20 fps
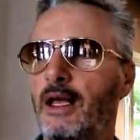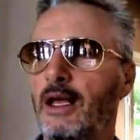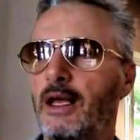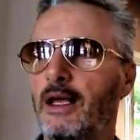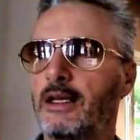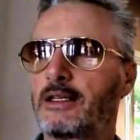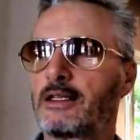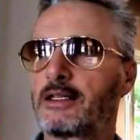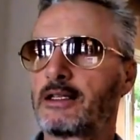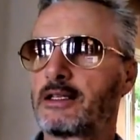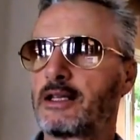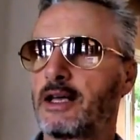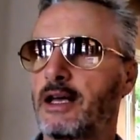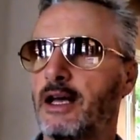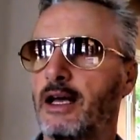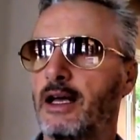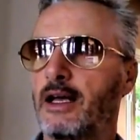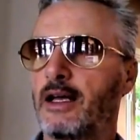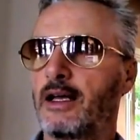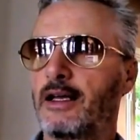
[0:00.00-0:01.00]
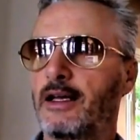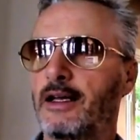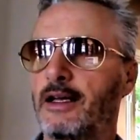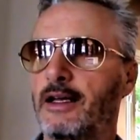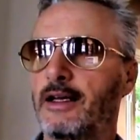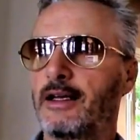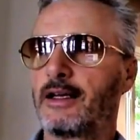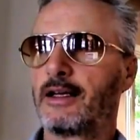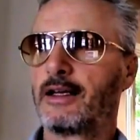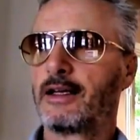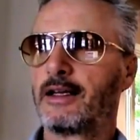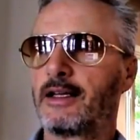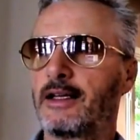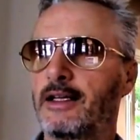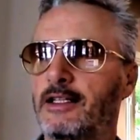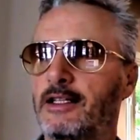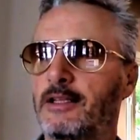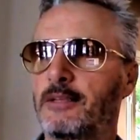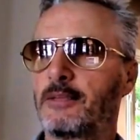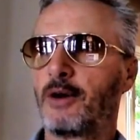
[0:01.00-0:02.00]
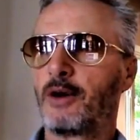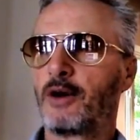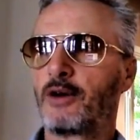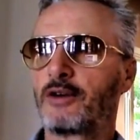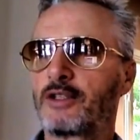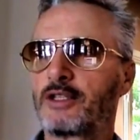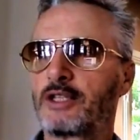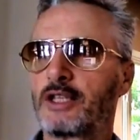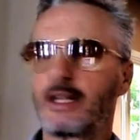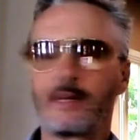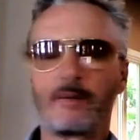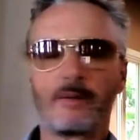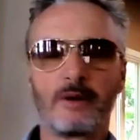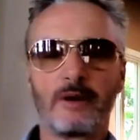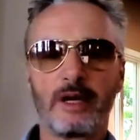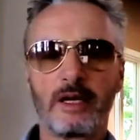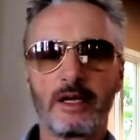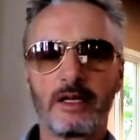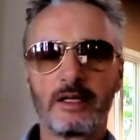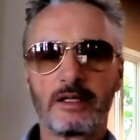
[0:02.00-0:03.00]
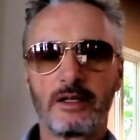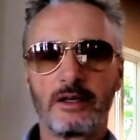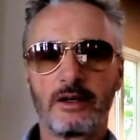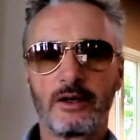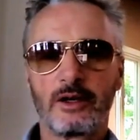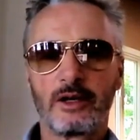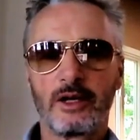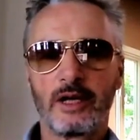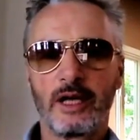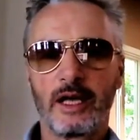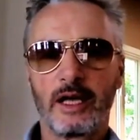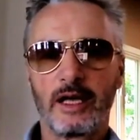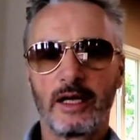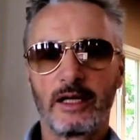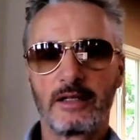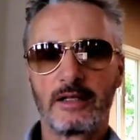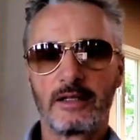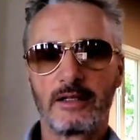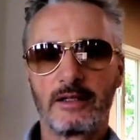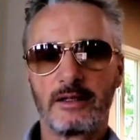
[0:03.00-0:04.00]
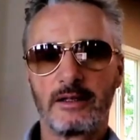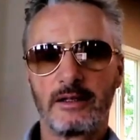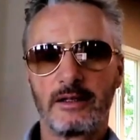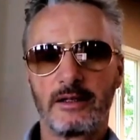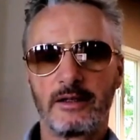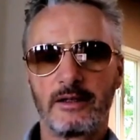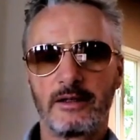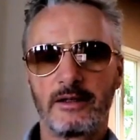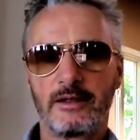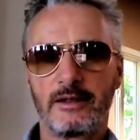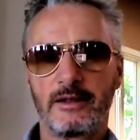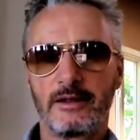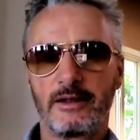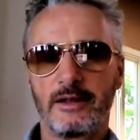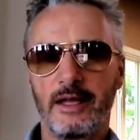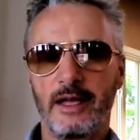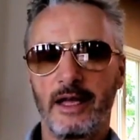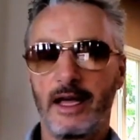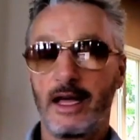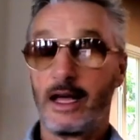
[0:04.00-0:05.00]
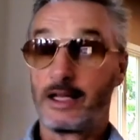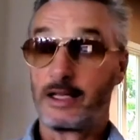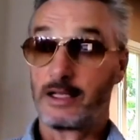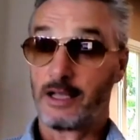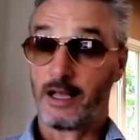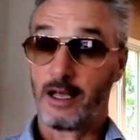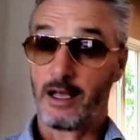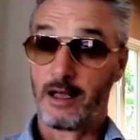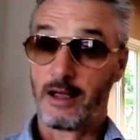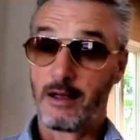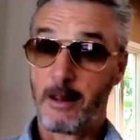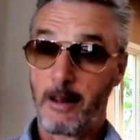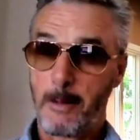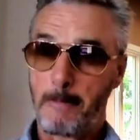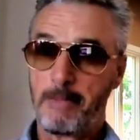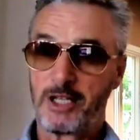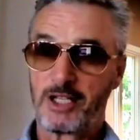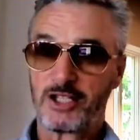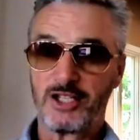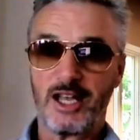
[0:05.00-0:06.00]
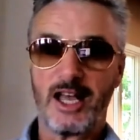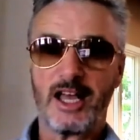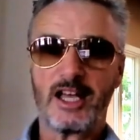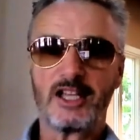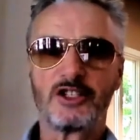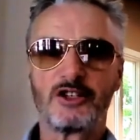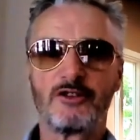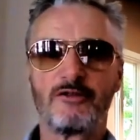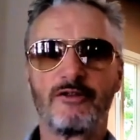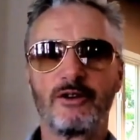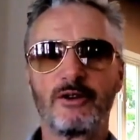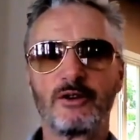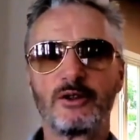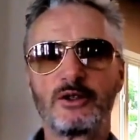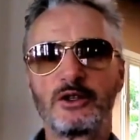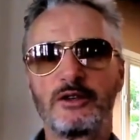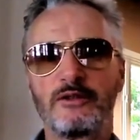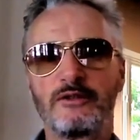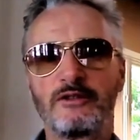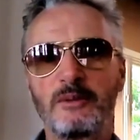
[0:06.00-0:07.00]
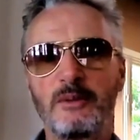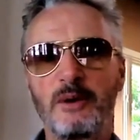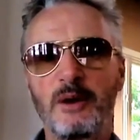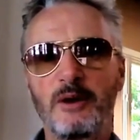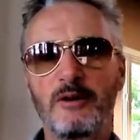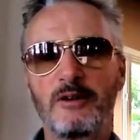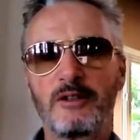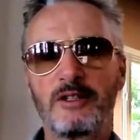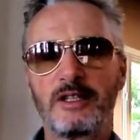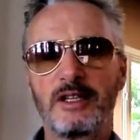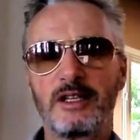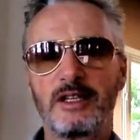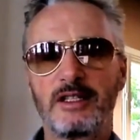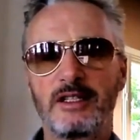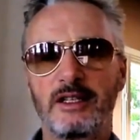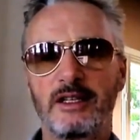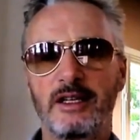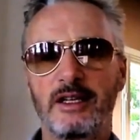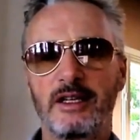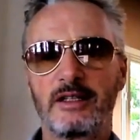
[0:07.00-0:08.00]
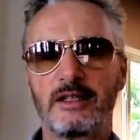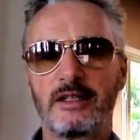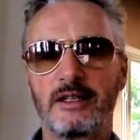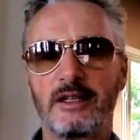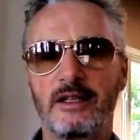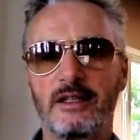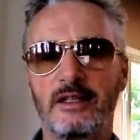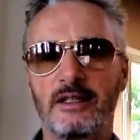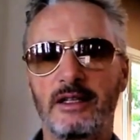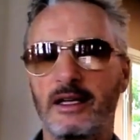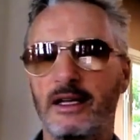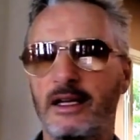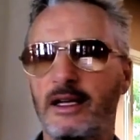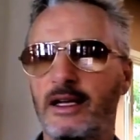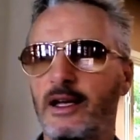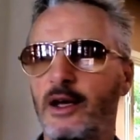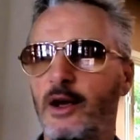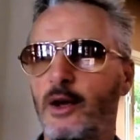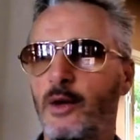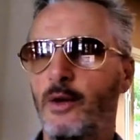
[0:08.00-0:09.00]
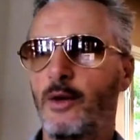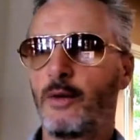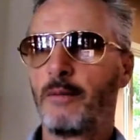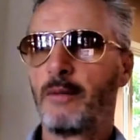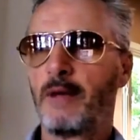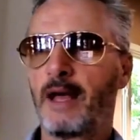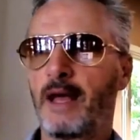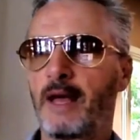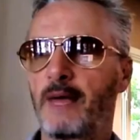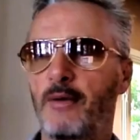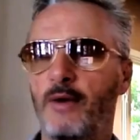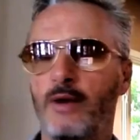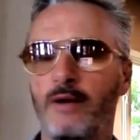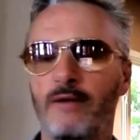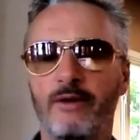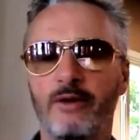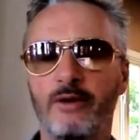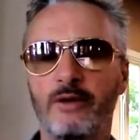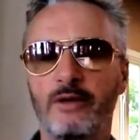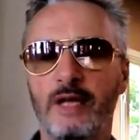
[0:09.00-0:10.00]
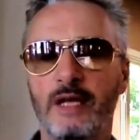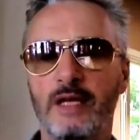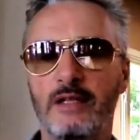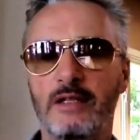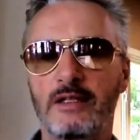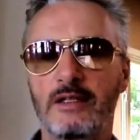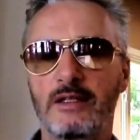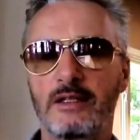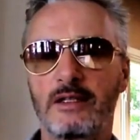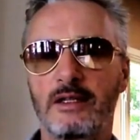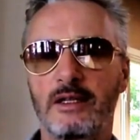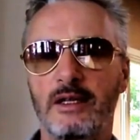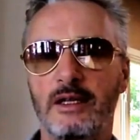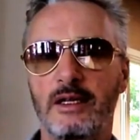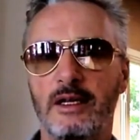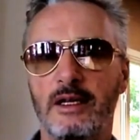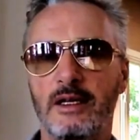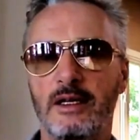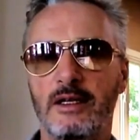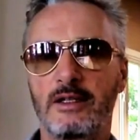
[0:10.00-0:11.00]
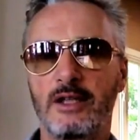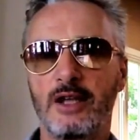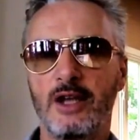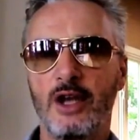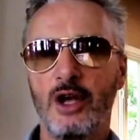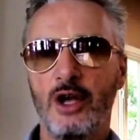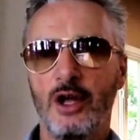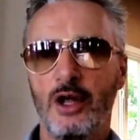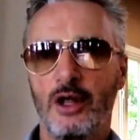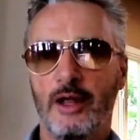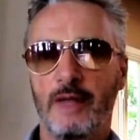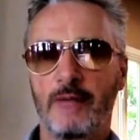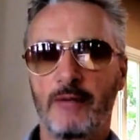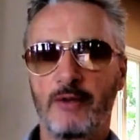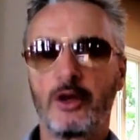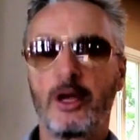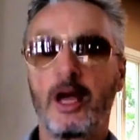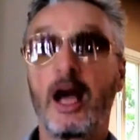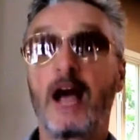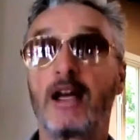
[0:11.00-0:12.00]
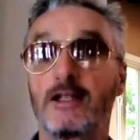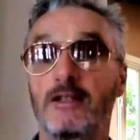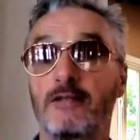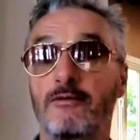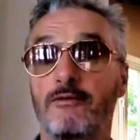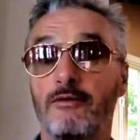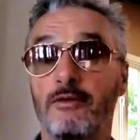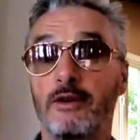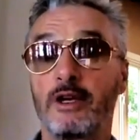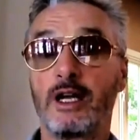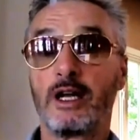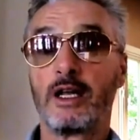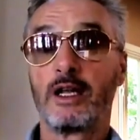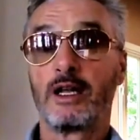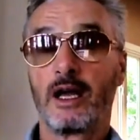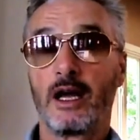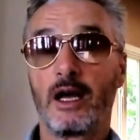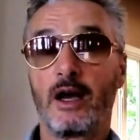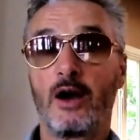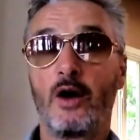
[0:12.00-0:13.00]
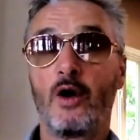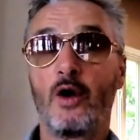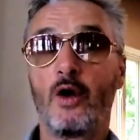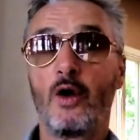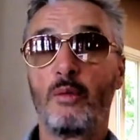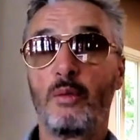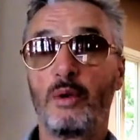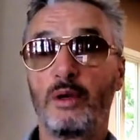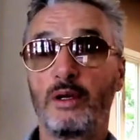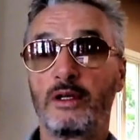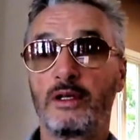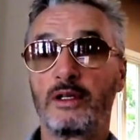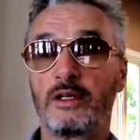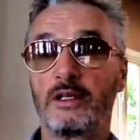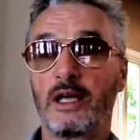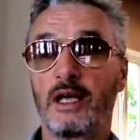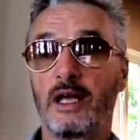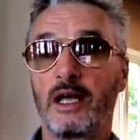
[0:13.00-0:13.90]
it's democracy in America is looking like it's a massaged version of democracy, isn't it? It's not the one man, one vote. It's them two guys have really opened